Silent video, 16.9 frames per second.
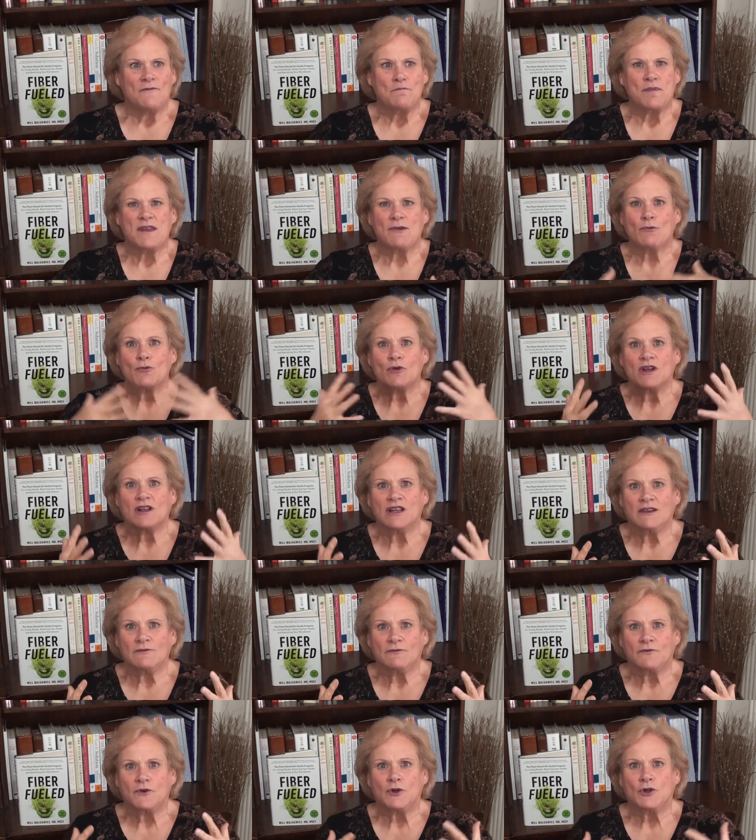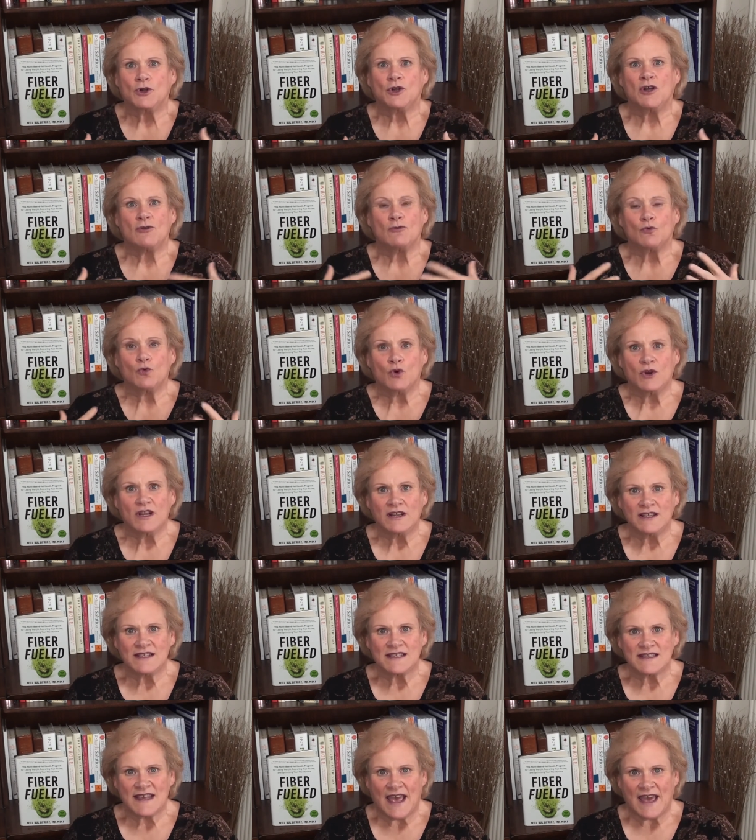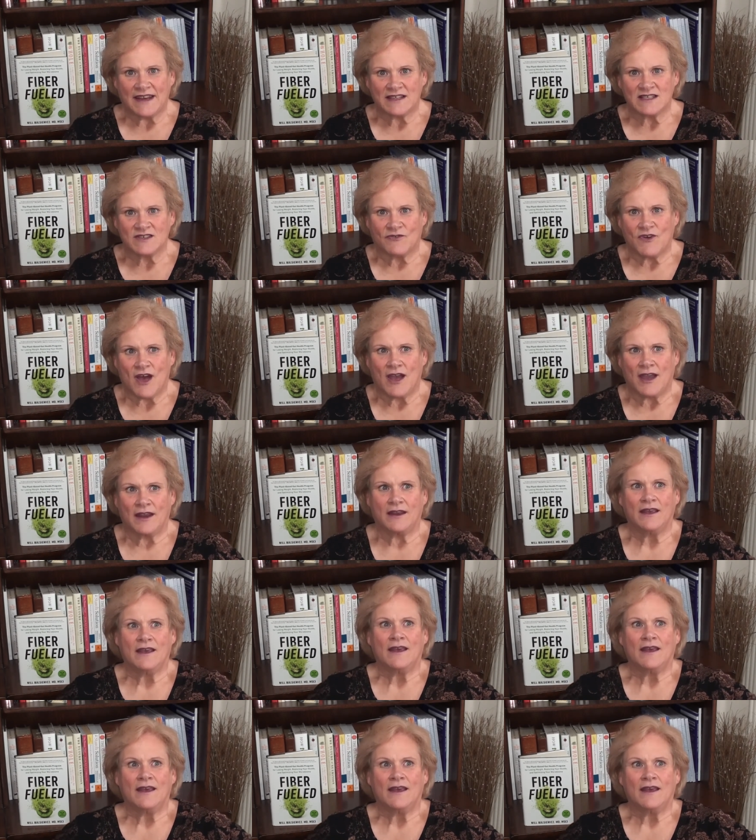be really full, really satisfied,